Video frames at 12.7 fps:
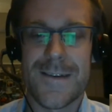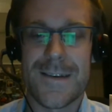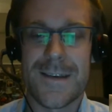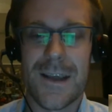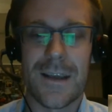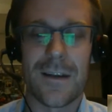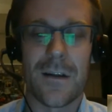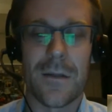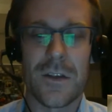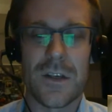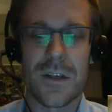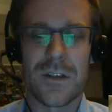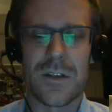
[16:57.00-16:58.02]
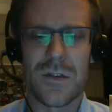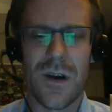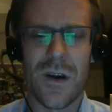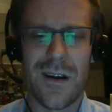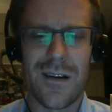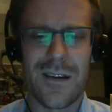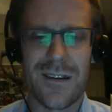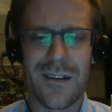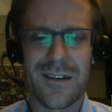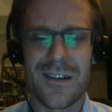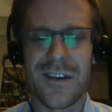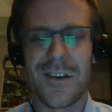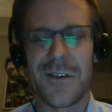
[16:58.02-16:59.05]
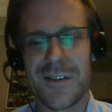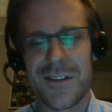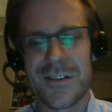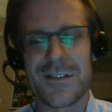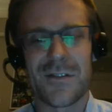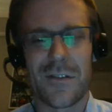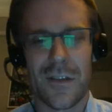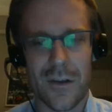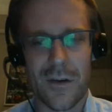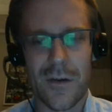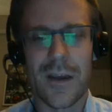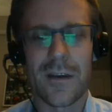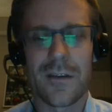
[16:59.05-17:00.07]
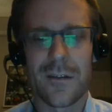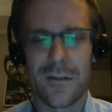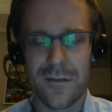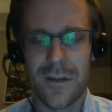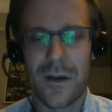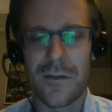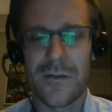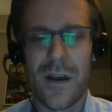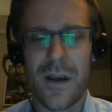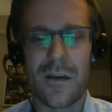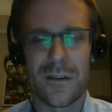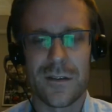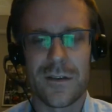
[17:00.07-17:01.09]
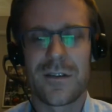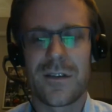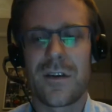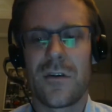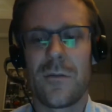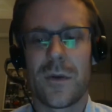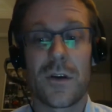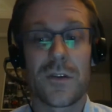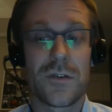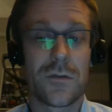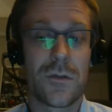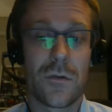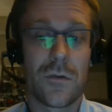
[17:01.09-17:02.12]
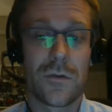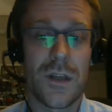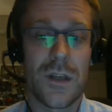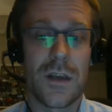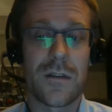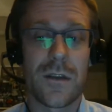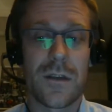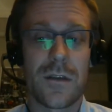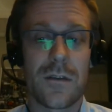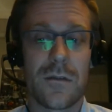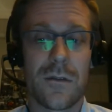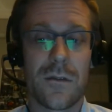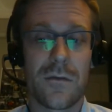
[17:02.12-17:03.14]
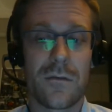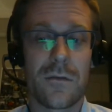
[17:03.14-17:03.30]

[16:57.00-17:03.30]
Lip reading: take it on the chin too hard, and you just sort of like, okay, that was valid, but also don't take the